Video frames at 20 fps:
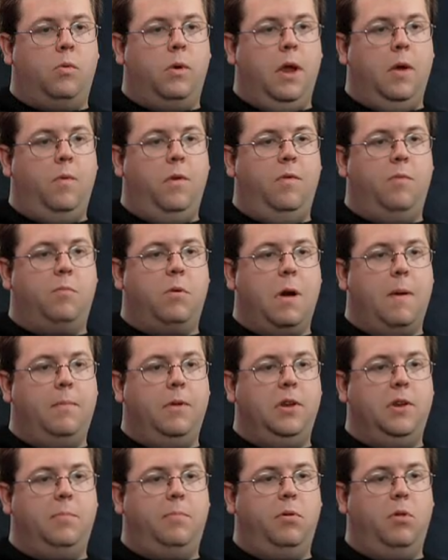Ray, we've
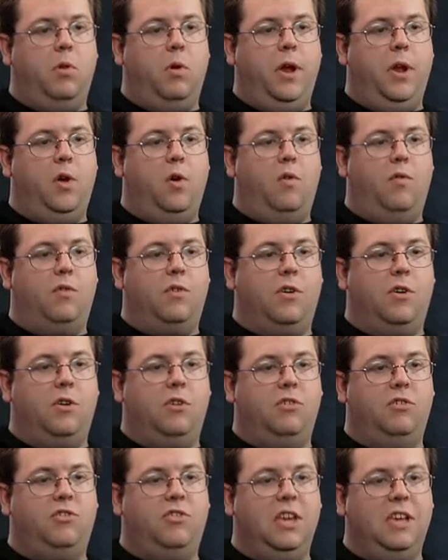probably deployed over
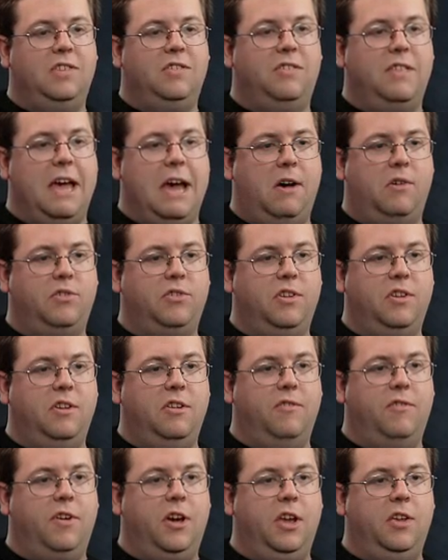6,000
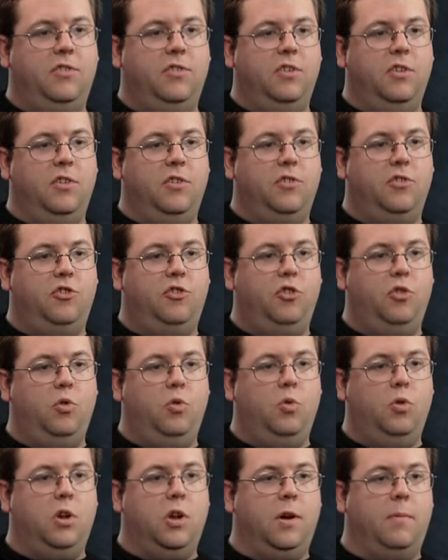devices
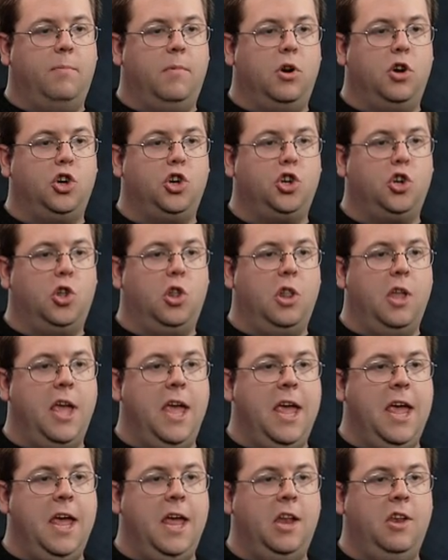to commercial
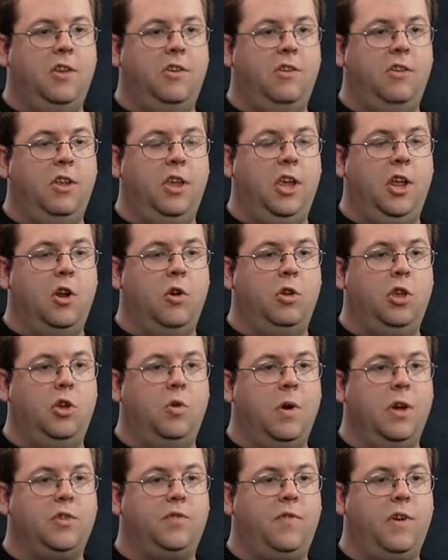and
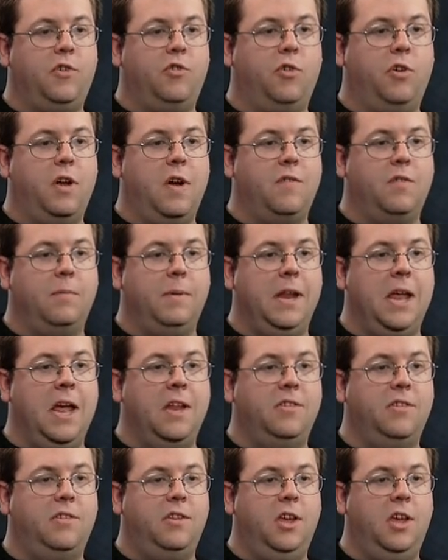U.S. federal government
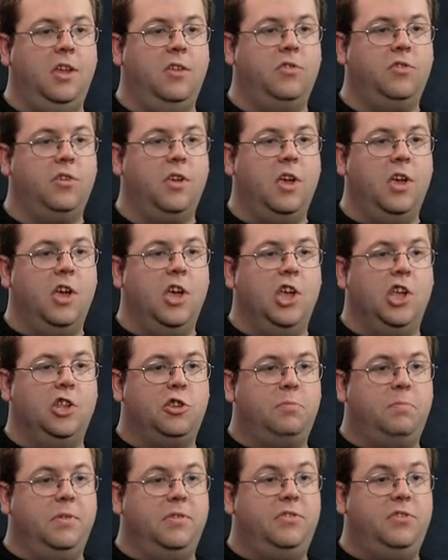entities
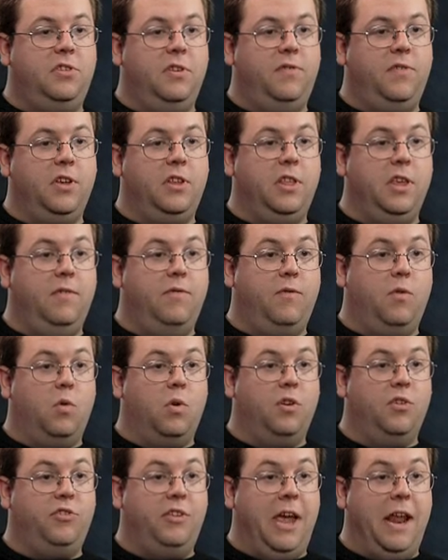specifically
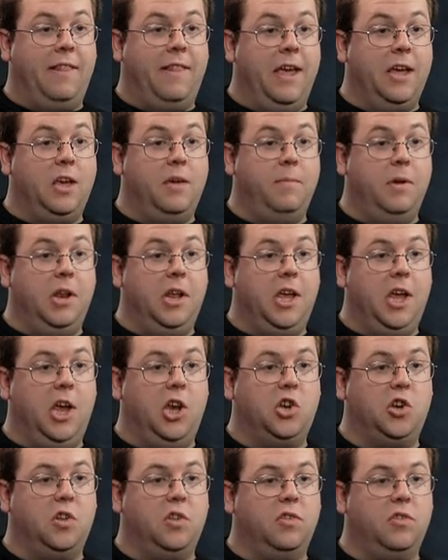for satellite
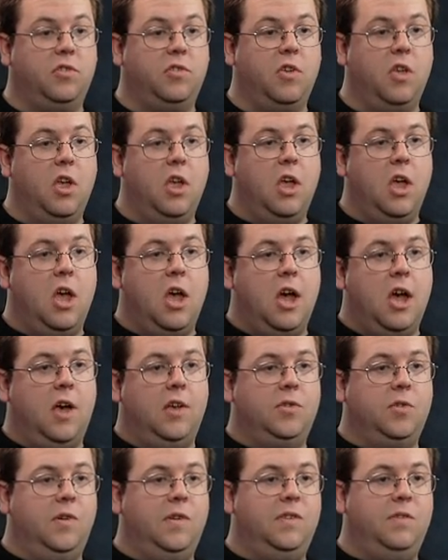communications.
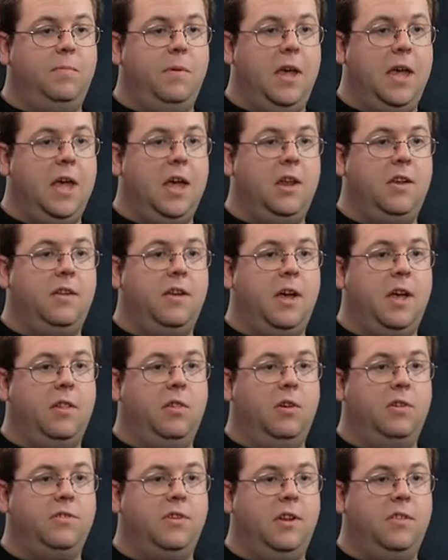So Expand
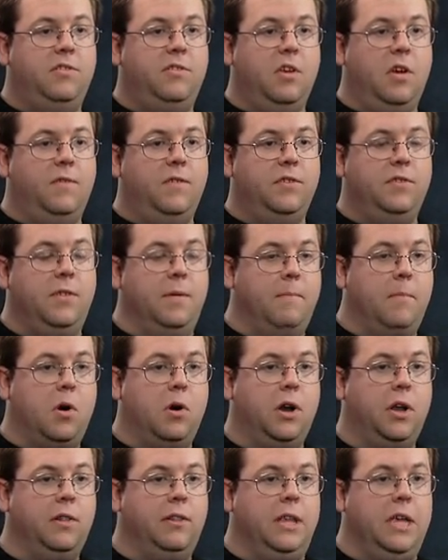looks at itself as the
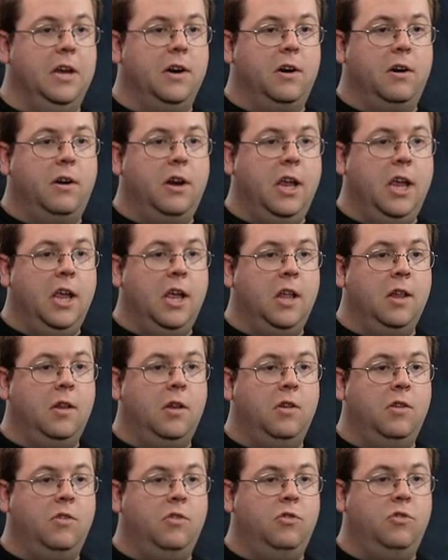market leader
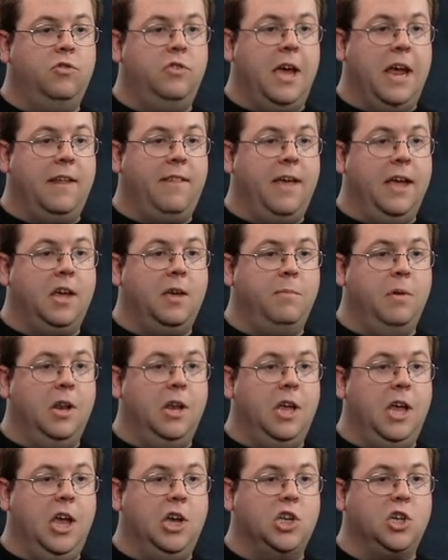in satellite
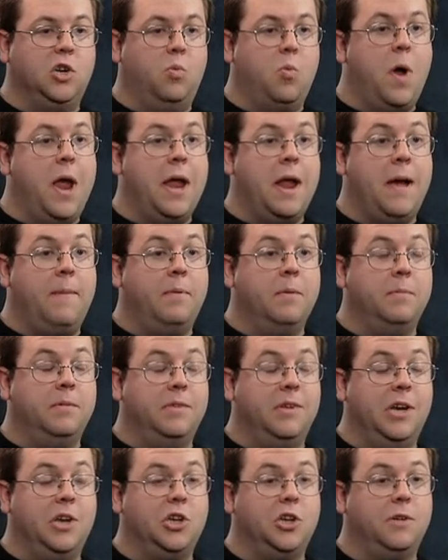communication WAN
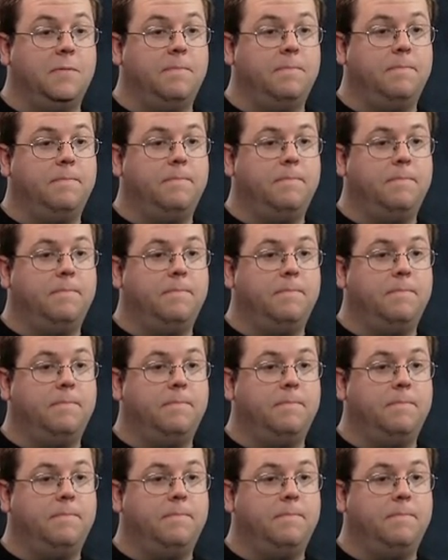optimization.